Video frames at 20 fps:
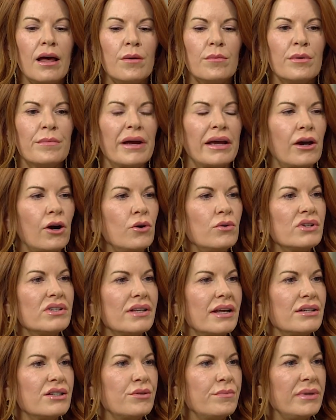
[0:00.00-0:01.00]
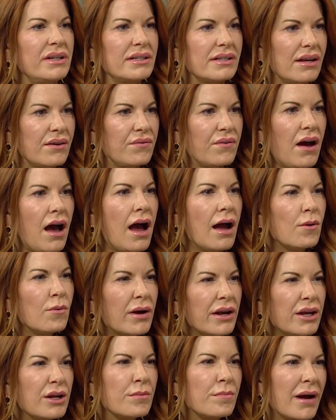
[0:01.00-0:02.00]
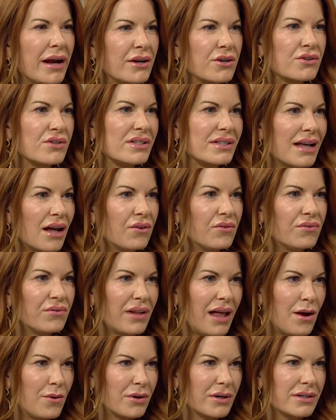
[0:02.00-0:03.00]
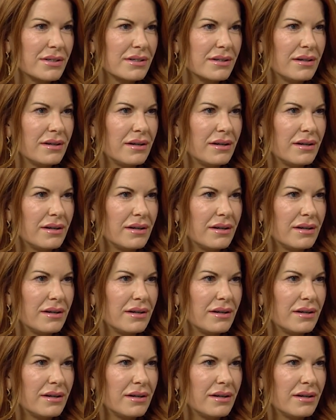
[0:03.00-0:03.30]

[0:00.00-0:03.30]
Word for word: But my coach said to me, Tiff, I want you to buy yourself flowers.